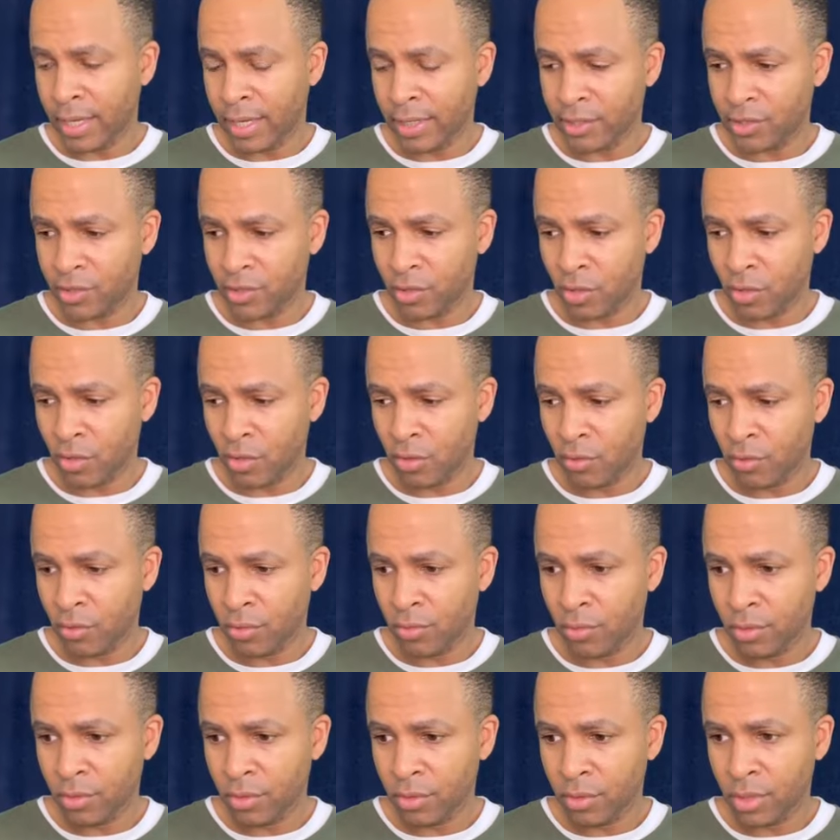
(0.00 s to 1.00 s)
And
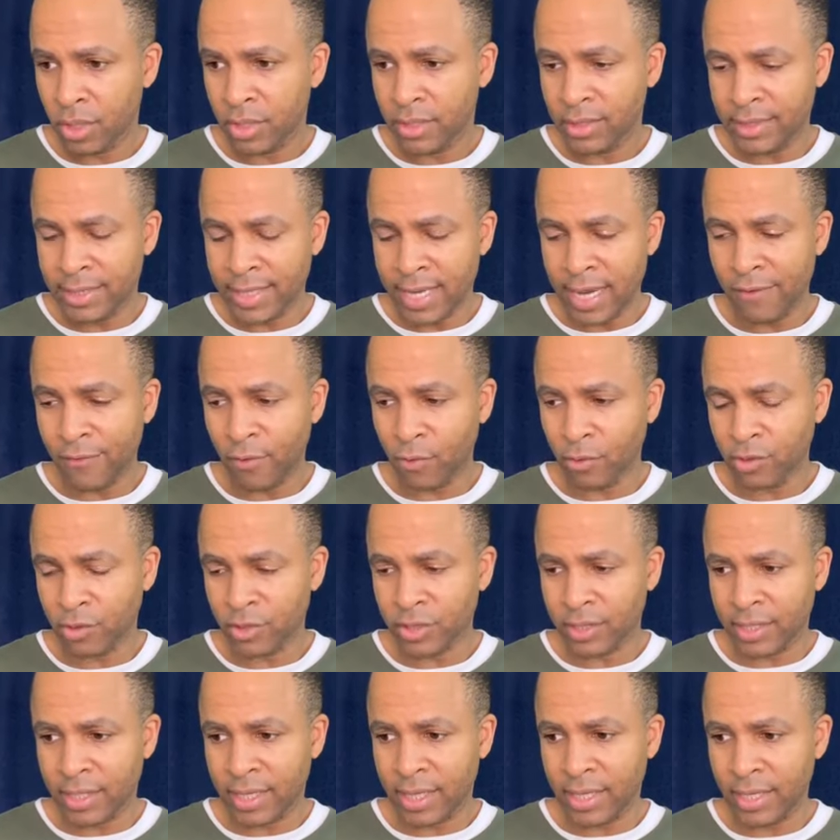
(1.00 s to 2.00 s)
so the
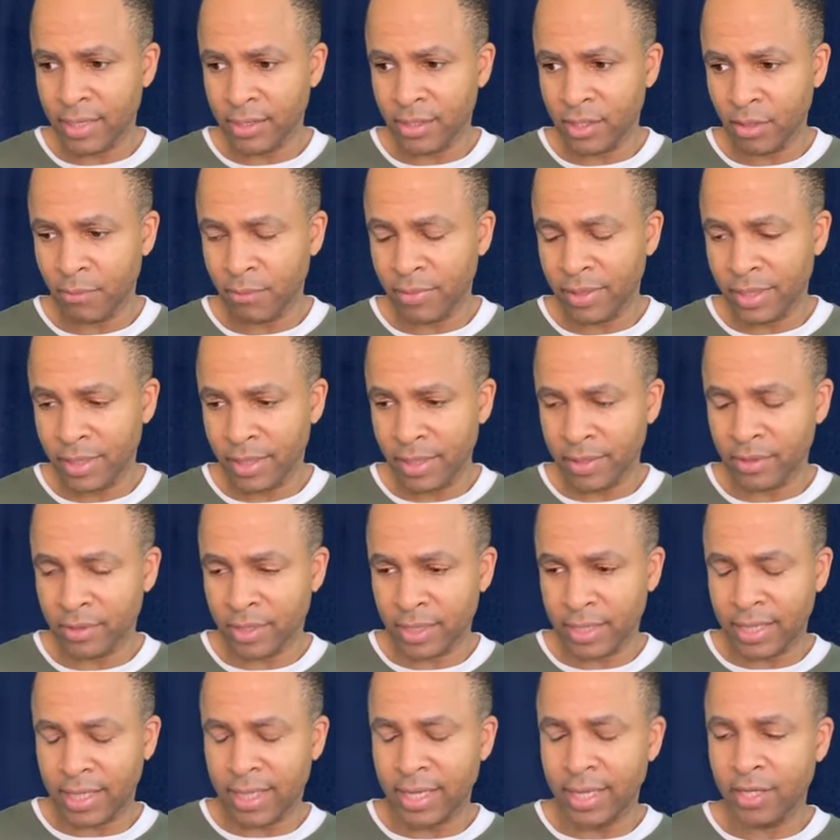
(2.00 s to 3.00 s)
devil's kingdom is
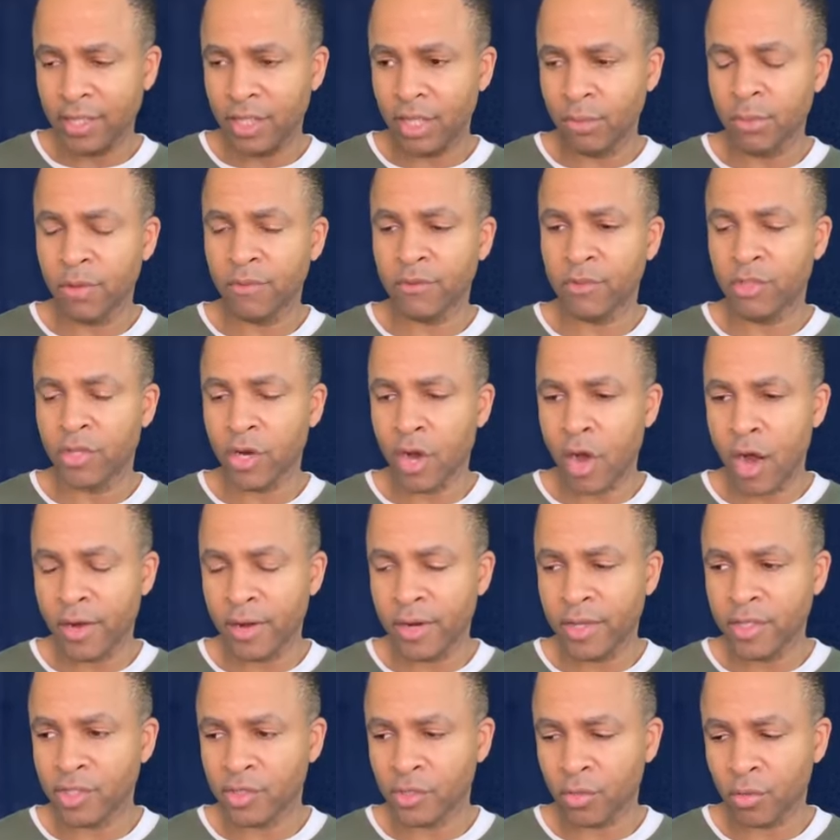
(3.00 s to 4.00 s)
the kingdom of
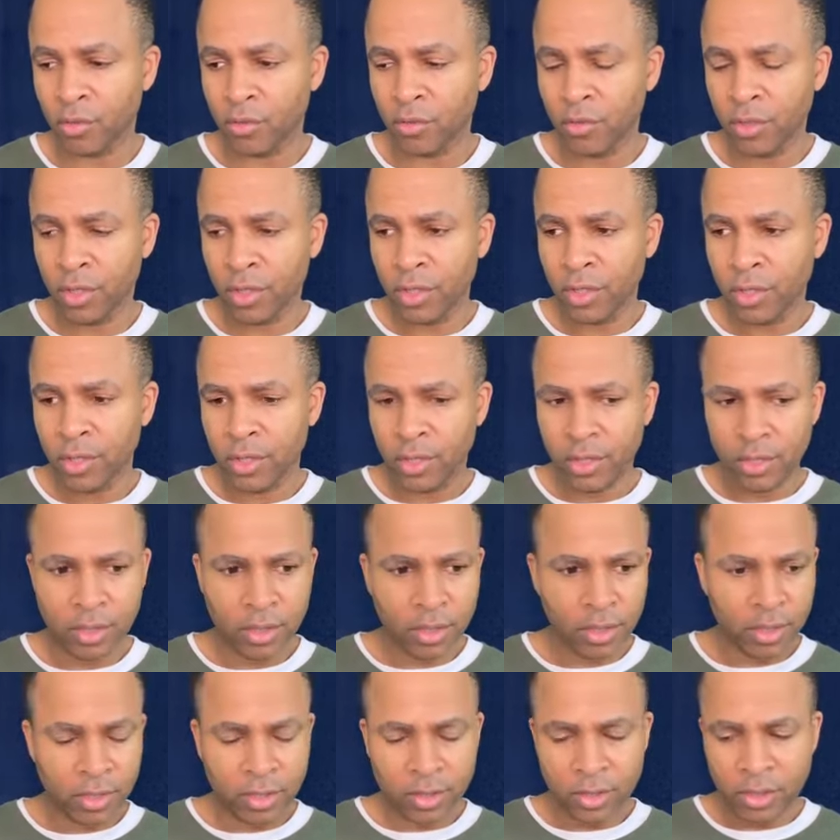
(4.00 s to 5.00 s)
darkness. So,
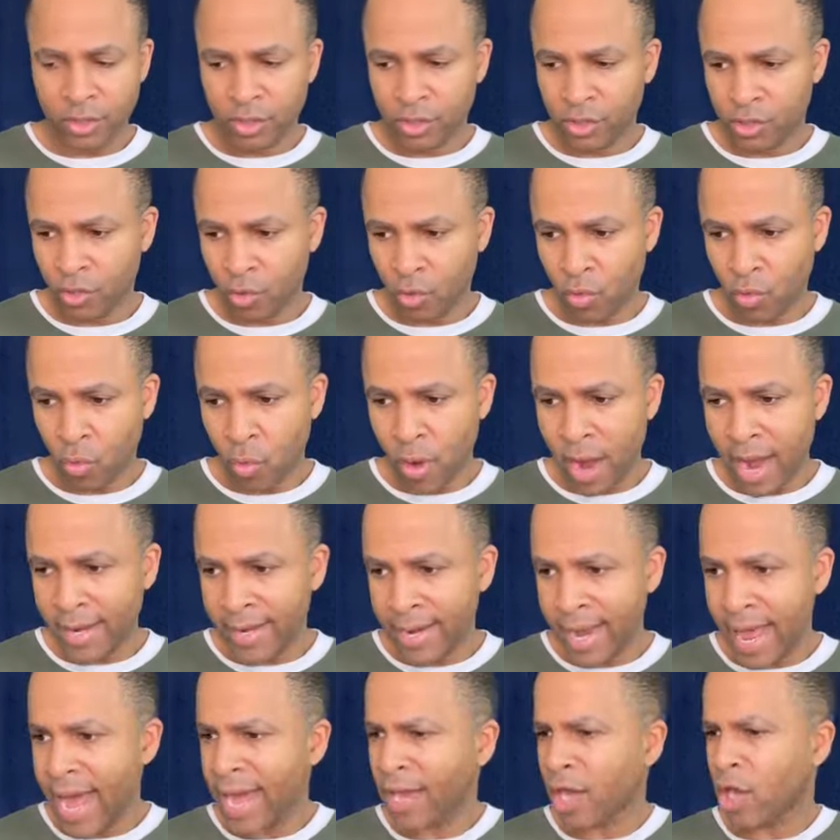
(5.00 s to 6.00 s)
so why
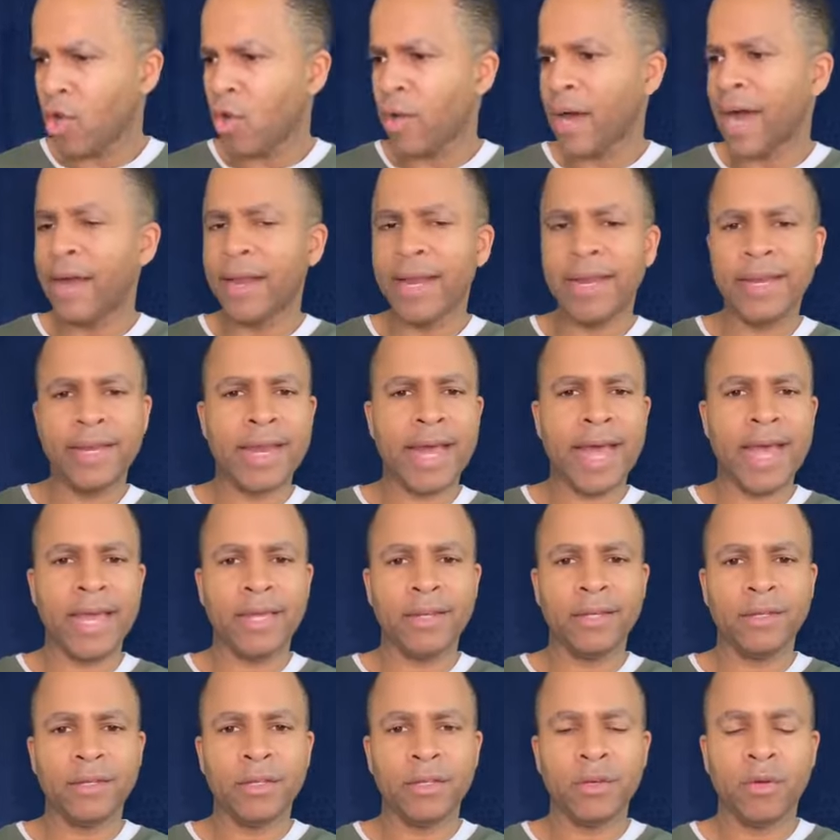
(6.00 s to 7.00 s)
not go out at
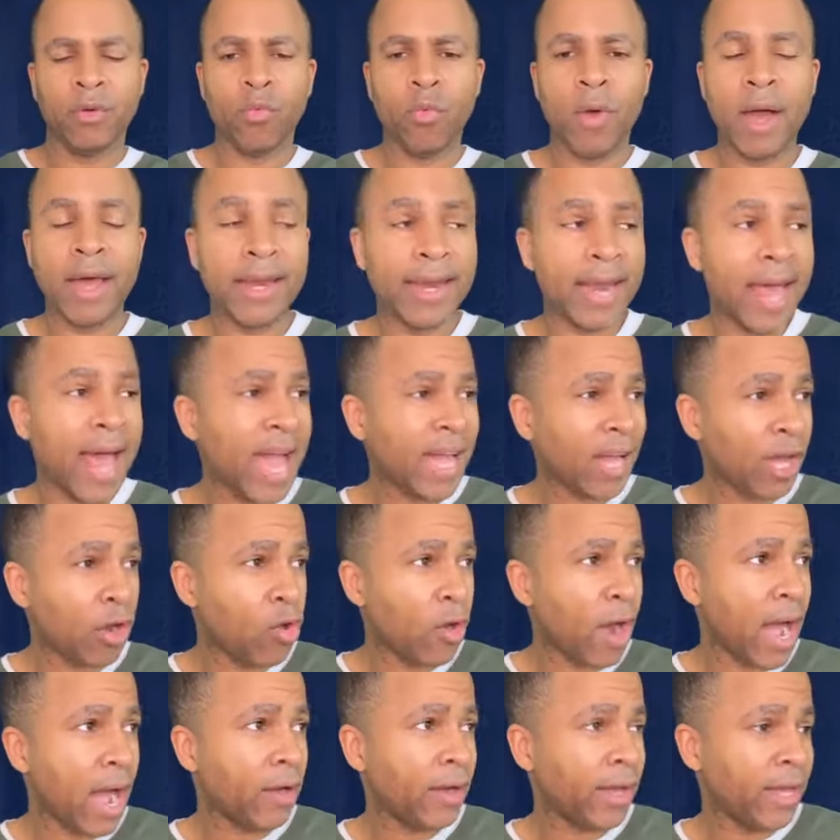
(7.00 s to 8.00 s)
night? Why not
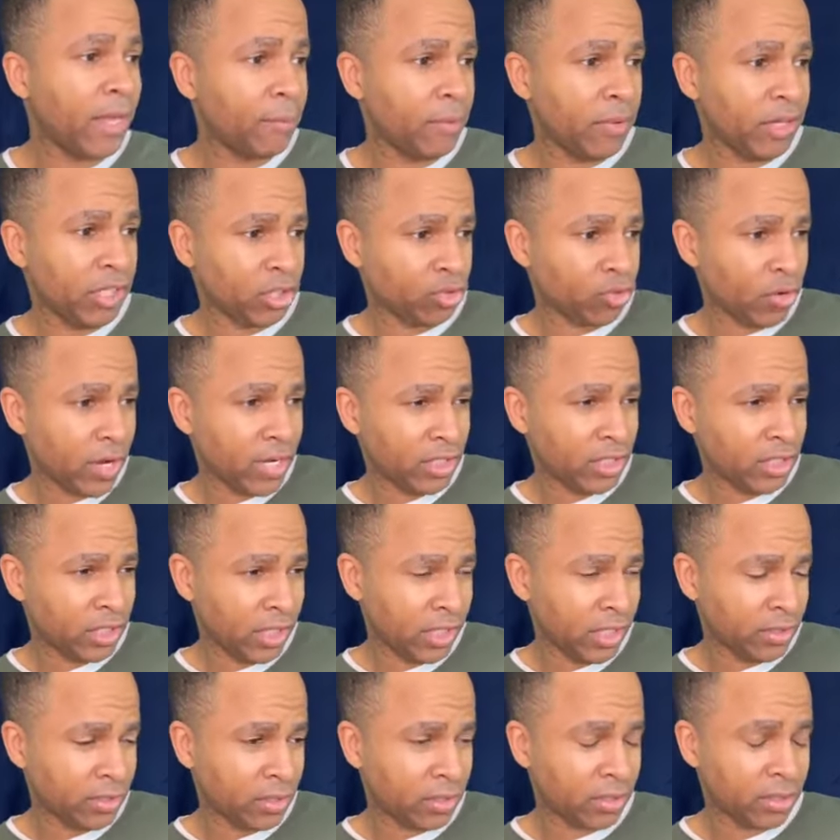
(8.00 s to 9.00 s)
go out and betray
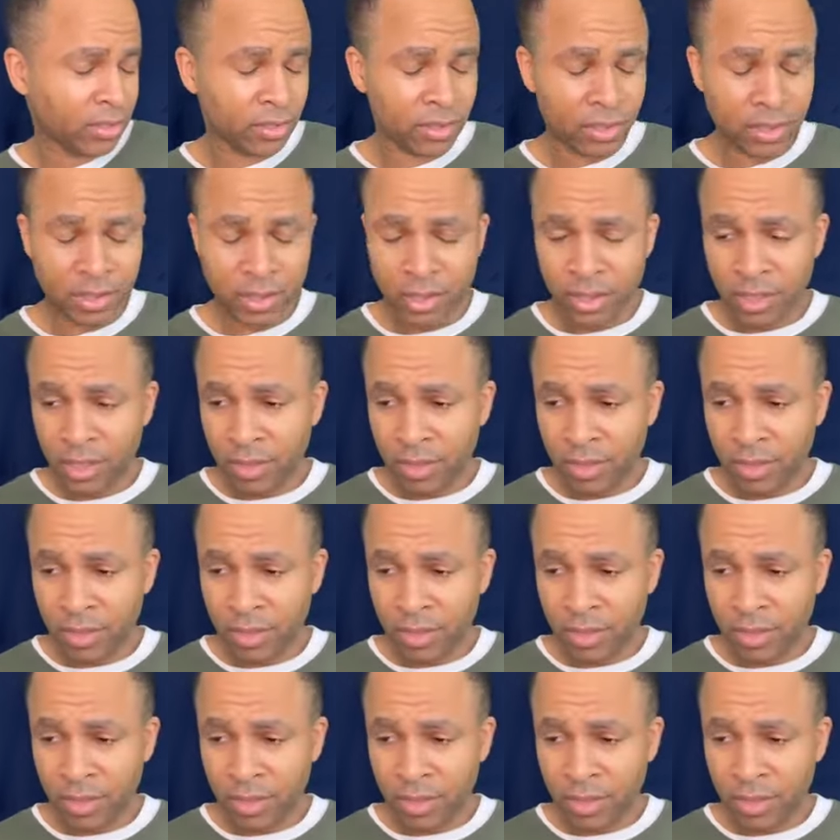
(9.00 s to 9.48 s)
Jesus?